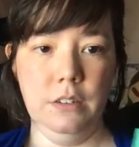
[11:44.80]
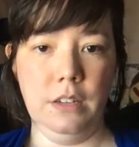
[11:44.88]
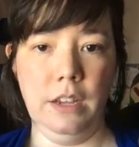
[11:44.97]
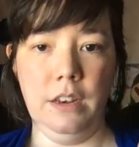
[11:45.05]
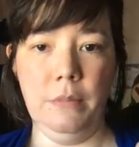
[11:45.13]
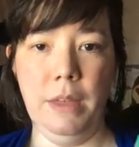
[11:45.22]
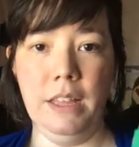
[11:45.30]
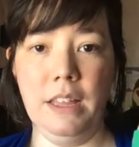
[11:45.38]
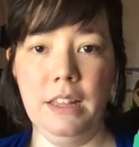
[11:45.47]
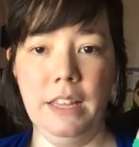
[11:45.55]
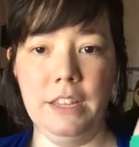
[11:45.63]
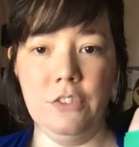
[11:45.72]
kind of make
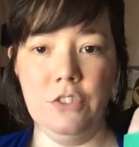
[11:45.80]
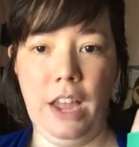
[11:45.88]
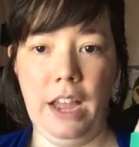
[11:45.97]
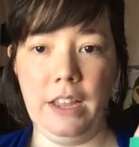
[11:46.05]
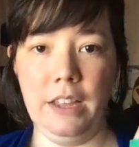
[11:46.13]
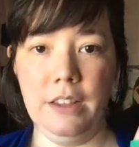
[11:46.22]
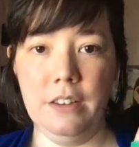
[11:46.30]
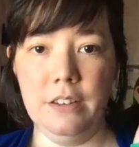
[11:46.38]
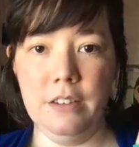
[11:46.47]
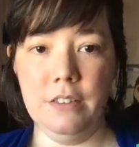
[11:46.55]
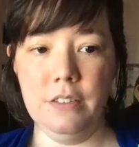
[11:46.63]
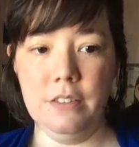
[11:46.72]
it like a jacket
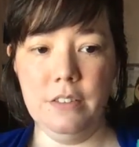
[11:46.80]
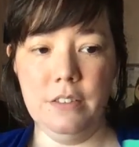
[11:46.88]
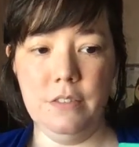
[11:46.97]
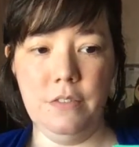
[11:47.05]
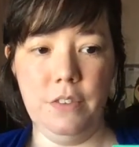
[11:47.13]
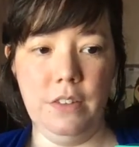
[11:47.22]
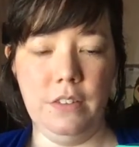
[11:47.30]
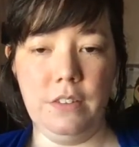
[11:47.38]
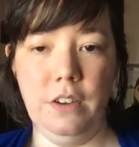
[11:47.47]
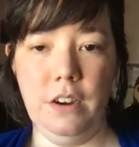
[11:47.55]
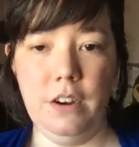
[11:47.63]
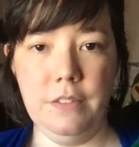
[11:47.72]
for this
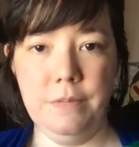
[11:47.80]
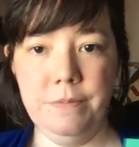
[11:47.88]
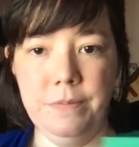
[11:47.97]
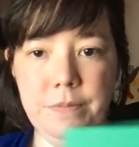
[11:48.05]
card.